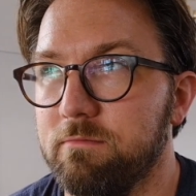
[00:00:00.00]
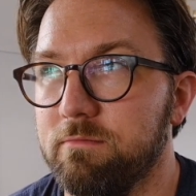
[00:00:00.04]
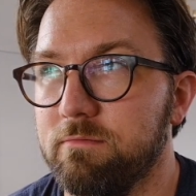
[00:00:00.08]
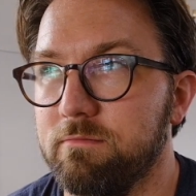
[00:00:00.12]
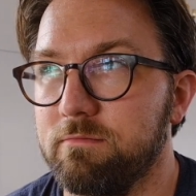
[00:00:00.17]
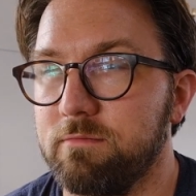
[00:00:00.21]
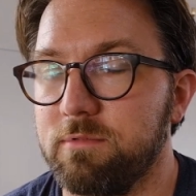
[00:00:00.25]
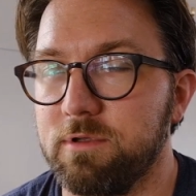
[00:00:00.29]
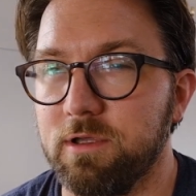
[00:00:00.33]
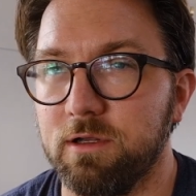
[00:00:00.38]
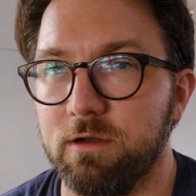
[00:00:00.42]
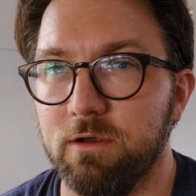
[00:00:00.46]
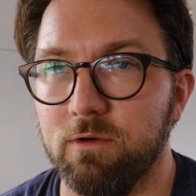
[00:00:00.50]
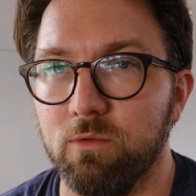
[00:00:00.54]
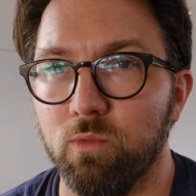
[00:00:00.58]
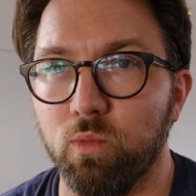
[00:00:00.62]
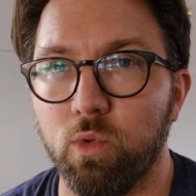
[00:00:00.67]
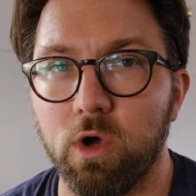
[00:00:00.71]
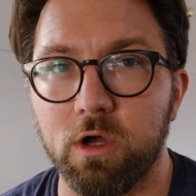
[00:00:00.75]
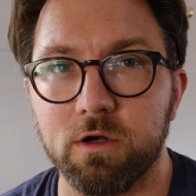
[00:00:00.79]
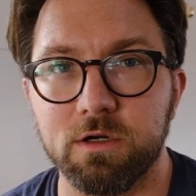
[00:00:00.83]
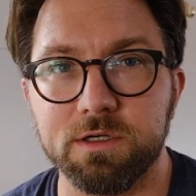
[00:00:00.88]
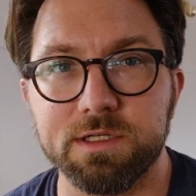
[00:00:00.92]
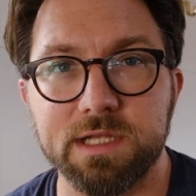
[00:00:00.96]
you know,
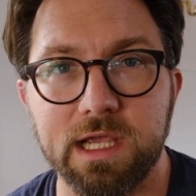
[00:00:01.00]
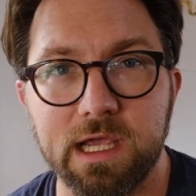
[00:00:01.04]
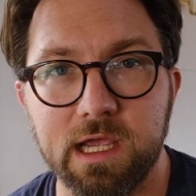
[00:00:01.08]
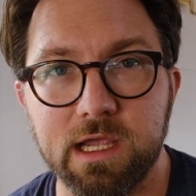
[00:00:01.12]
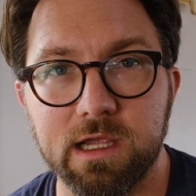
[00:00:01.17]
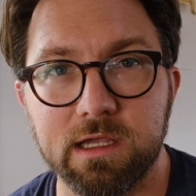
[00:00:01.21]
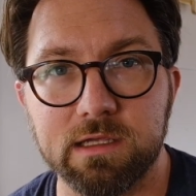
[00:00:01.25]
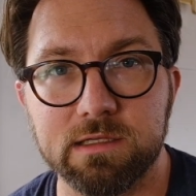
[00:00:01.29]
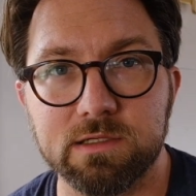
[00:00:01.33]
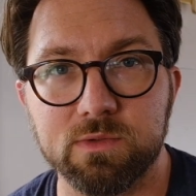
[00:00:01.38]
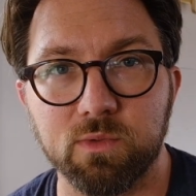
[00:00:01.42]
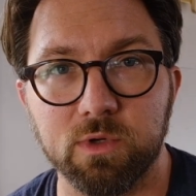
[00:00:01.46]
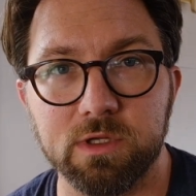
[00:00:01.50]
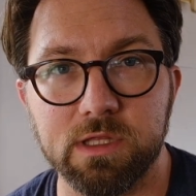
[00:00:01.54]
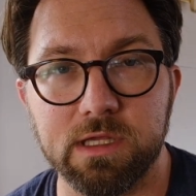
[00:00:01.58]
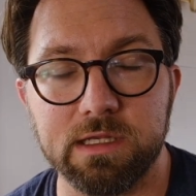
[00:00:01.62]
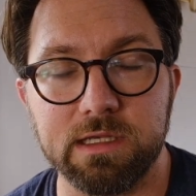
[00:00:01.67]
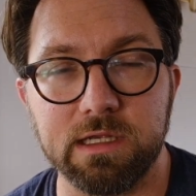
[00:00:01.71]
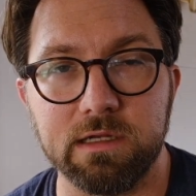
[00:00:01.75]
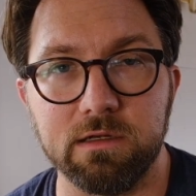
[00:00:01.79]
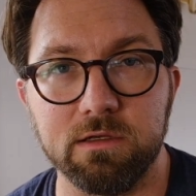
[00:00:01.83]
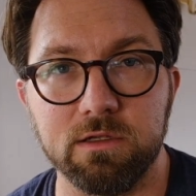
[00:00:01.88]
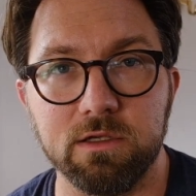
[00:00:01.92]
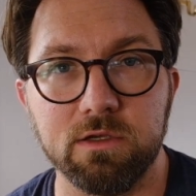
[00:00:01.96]
water tanks where they
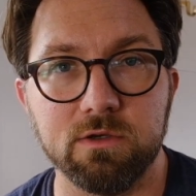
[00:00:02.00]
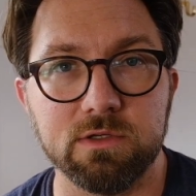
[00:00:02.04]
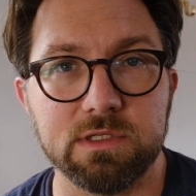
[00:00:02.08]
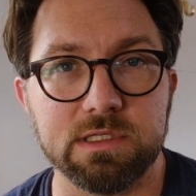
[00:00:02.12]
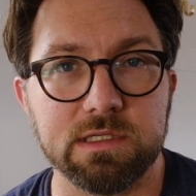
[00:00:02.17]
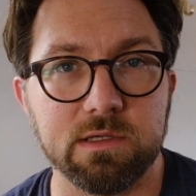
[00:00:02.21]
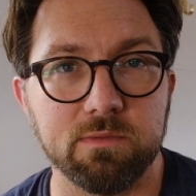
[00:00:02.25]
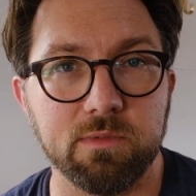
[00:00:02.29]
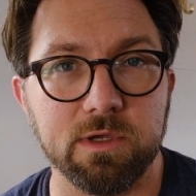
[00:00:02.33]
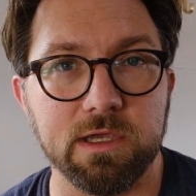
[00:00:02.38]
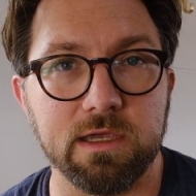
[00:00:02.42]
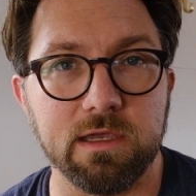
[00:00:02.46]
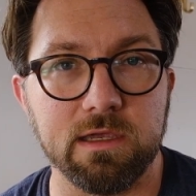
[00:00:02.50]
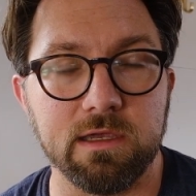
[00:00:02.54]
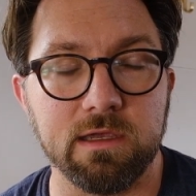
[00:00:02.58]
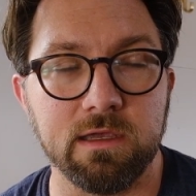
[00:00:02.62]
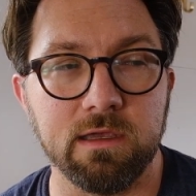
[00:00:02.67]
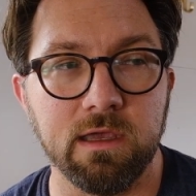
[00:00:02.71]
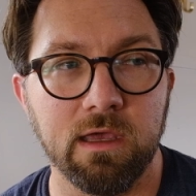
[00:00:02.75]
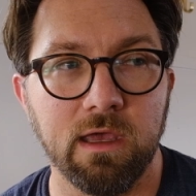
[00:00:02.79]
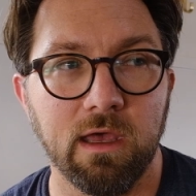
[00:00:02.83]
didn't used to be,